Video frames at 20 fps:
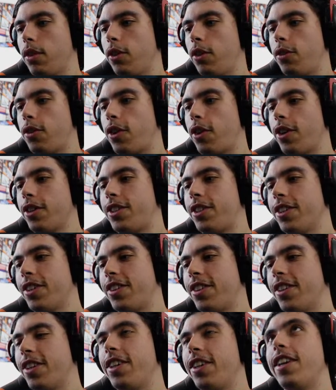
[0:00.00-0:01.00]
You've got
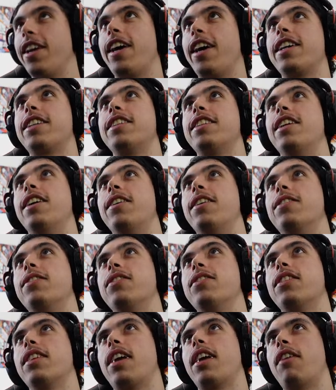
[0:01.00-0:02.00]
your 30 likes now.
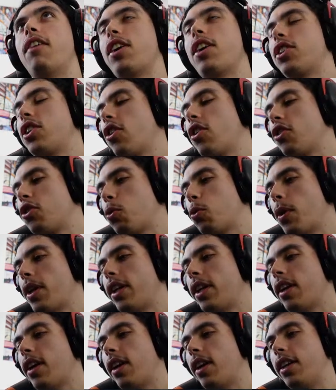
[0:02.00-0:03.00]
I've actually got
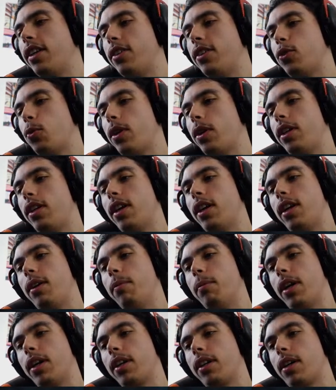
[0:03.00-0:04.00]
29,
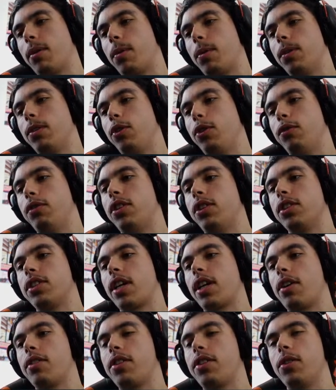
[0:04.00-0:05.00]
man. Come on, you've
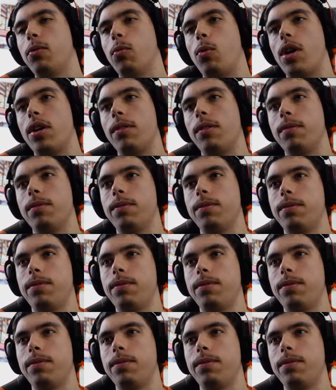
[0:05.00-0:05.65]
discounted one.